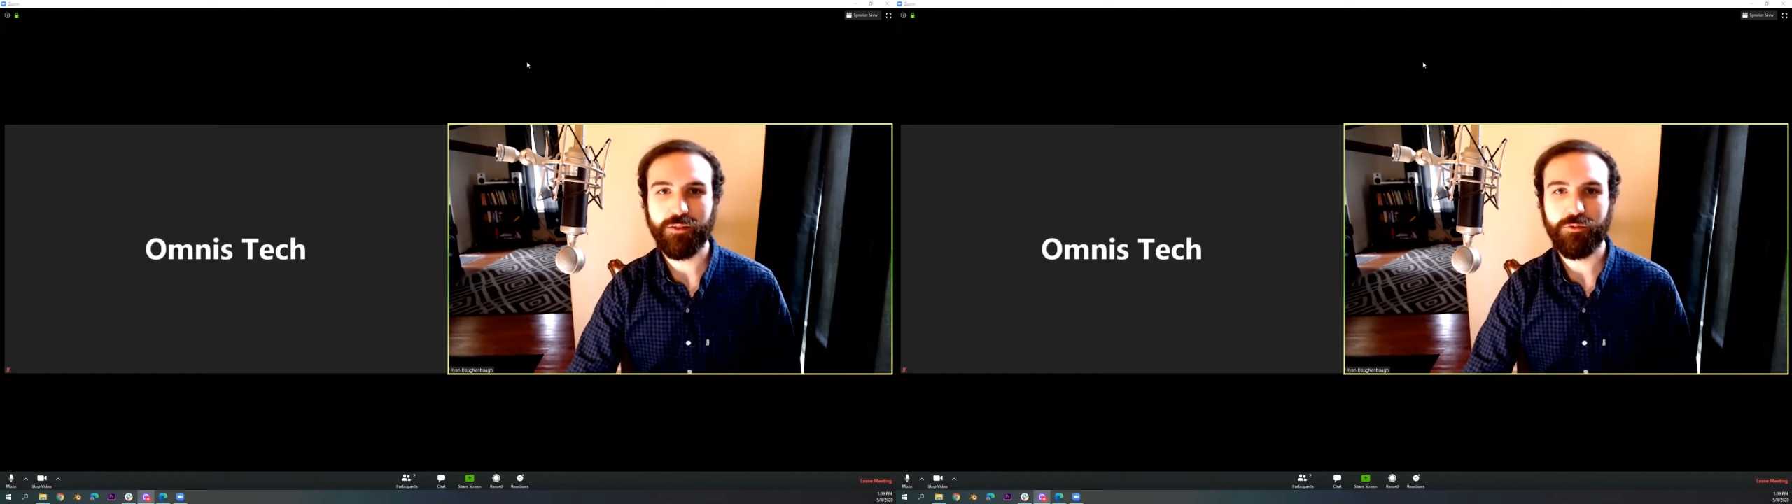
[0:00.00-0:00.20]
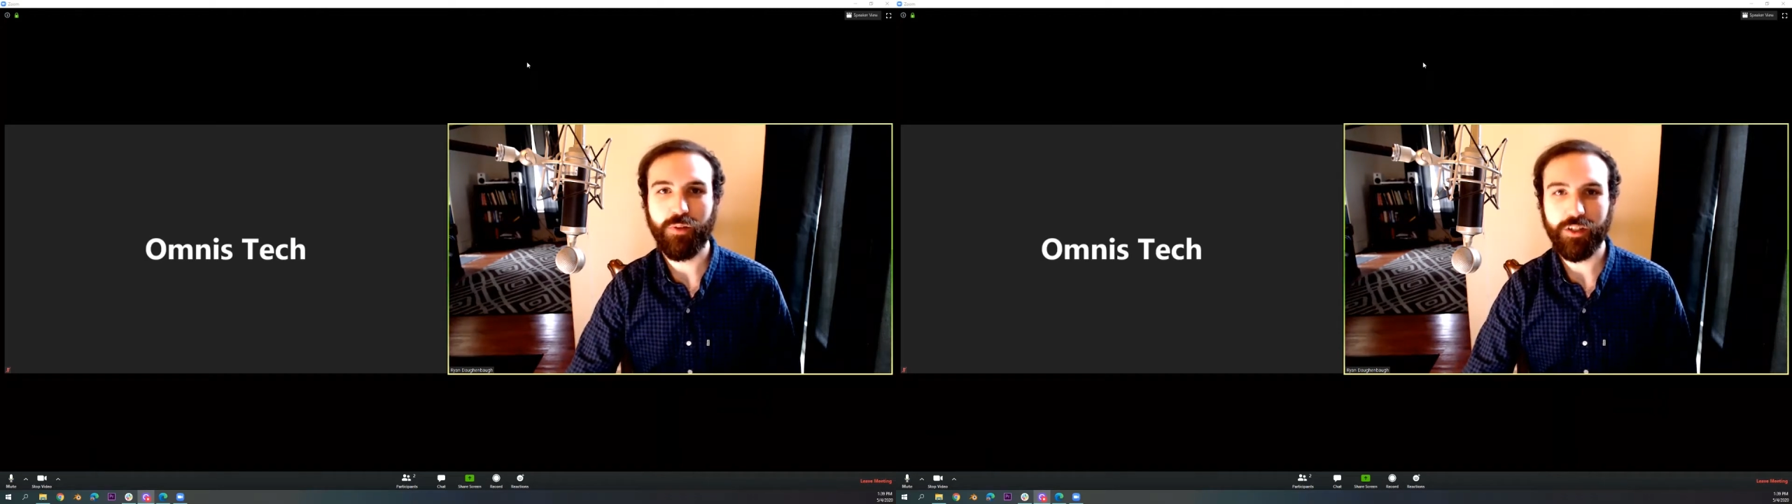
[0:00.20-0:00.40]

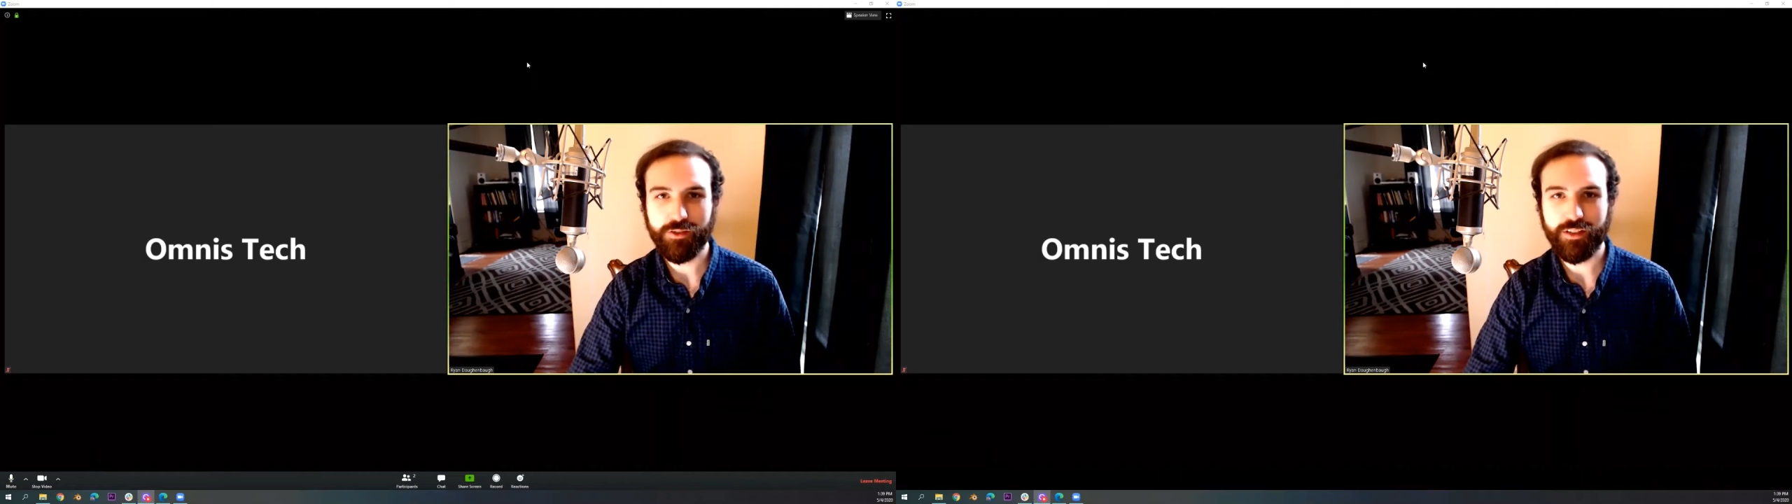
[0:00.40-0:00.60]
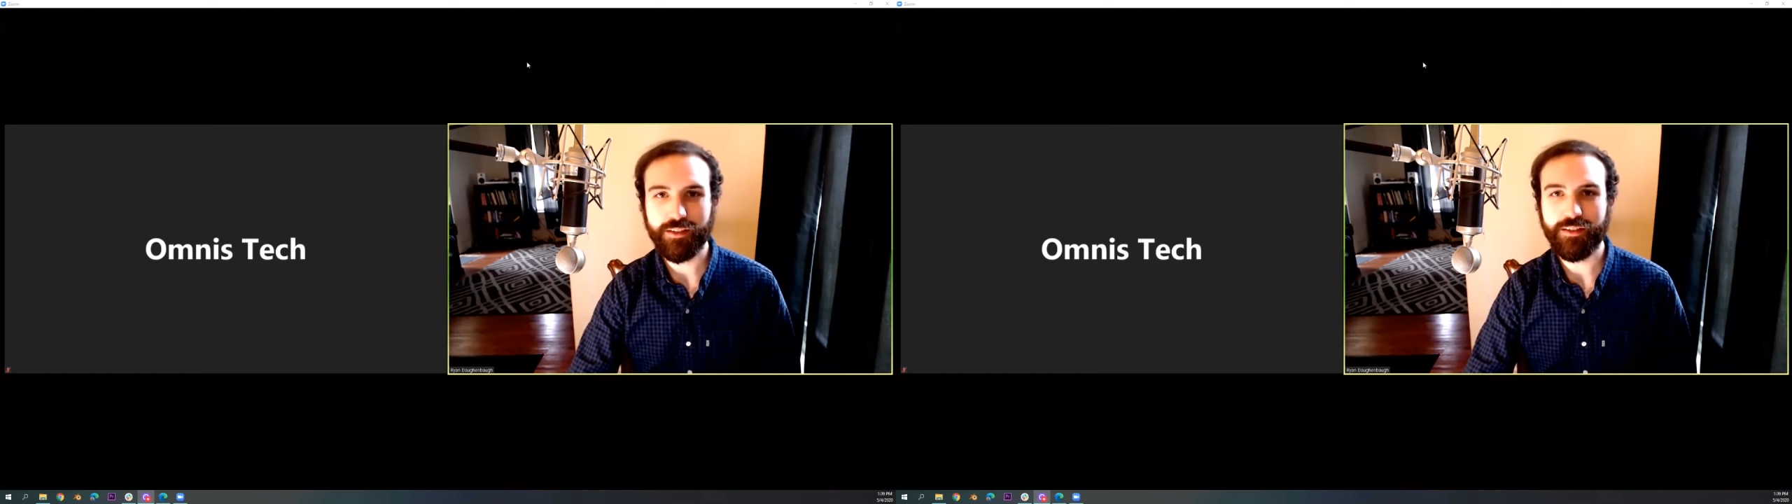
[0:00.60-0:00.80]
what you
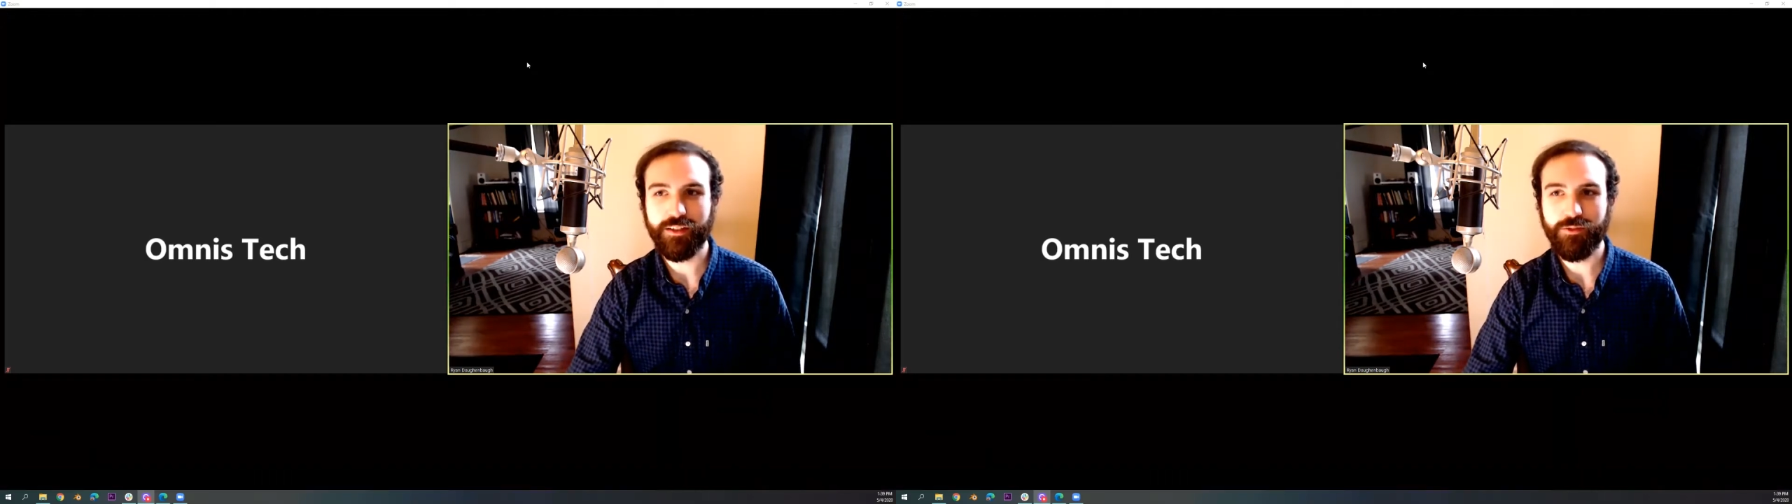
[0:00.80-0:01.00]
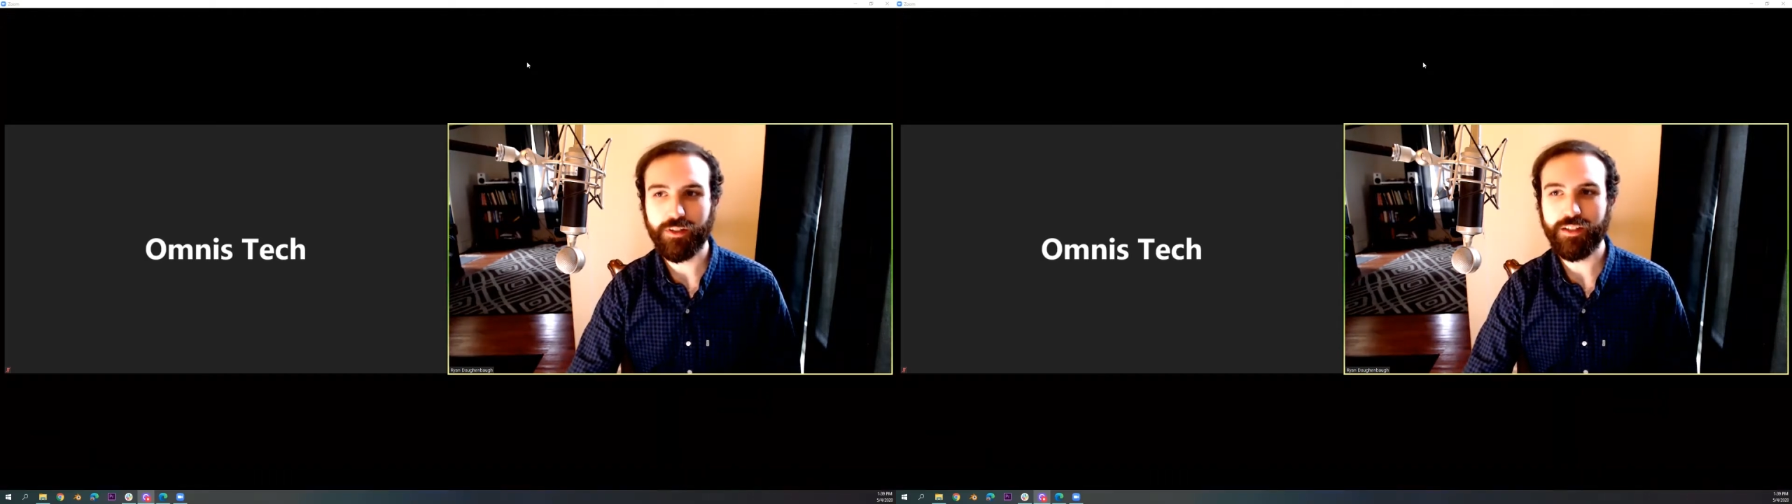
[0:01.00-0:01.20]
need to see
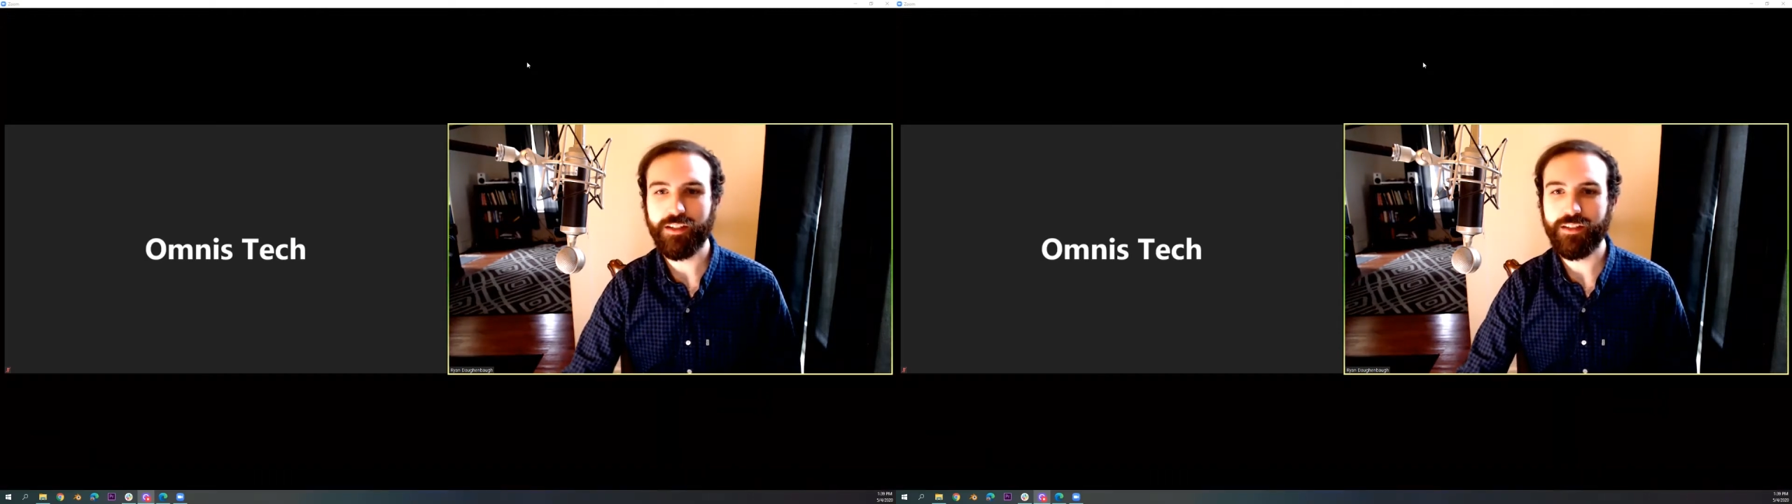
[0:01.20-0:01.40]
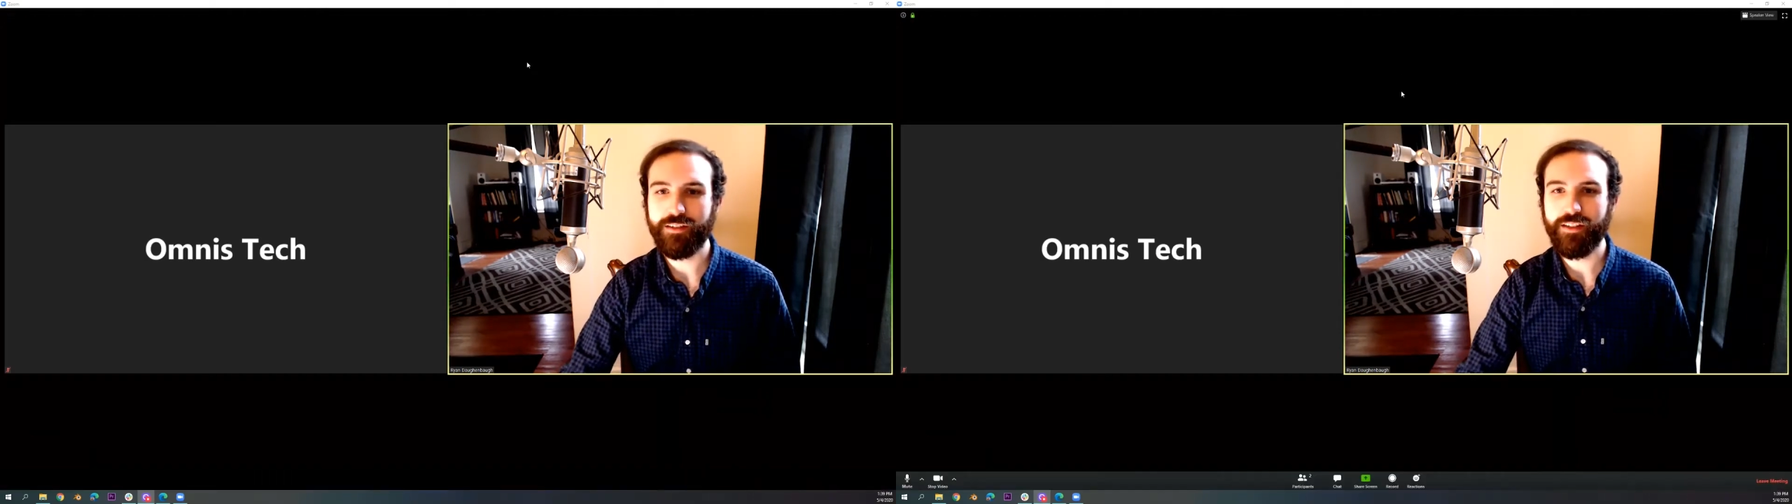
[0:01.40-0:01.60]
when you need
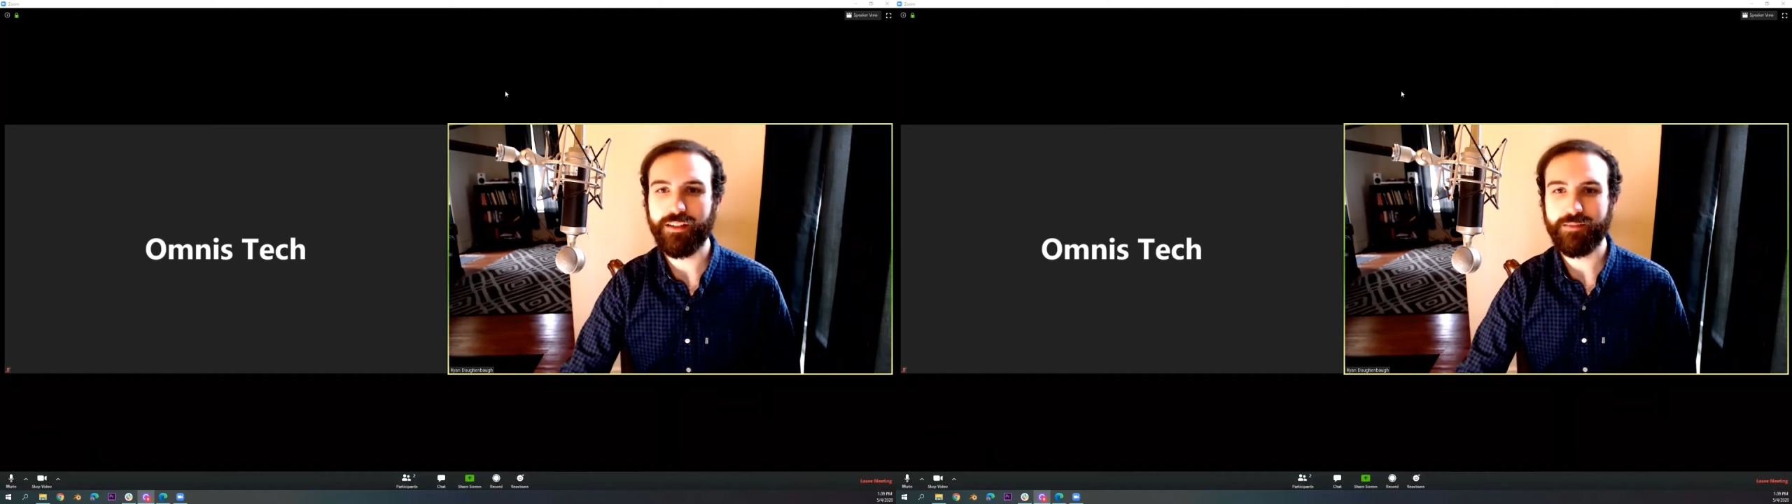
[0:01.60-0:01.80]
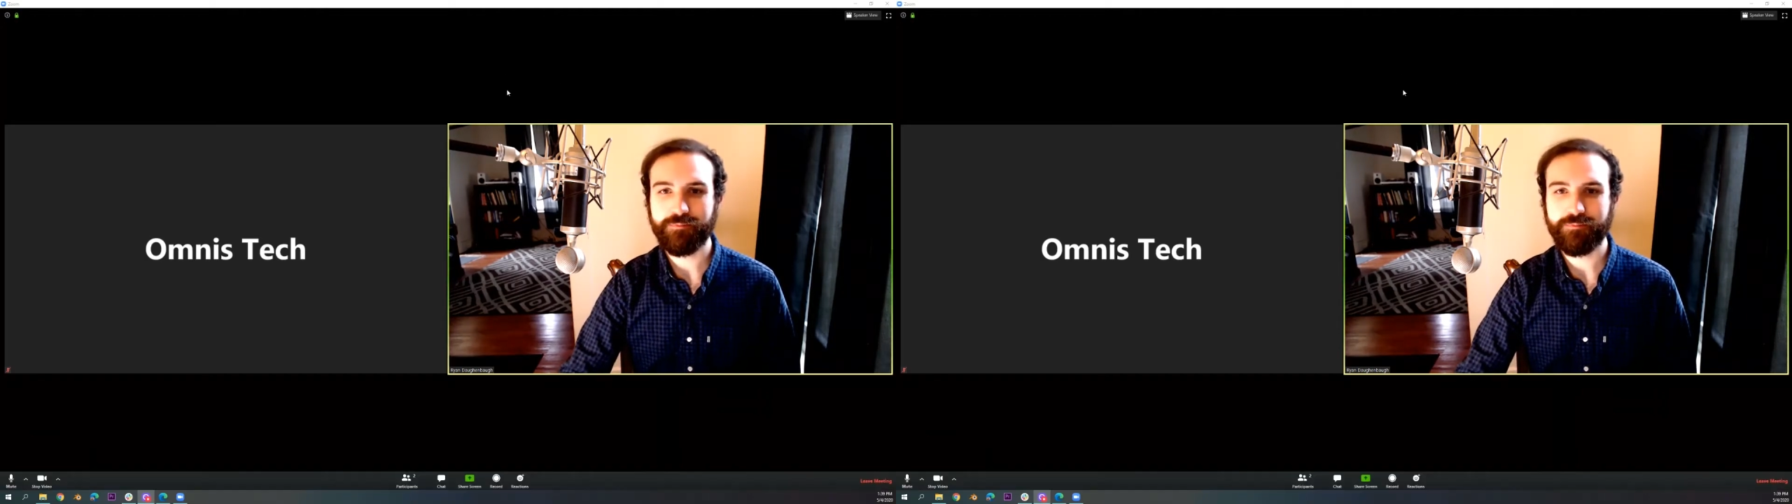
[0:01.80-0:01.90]
to see it.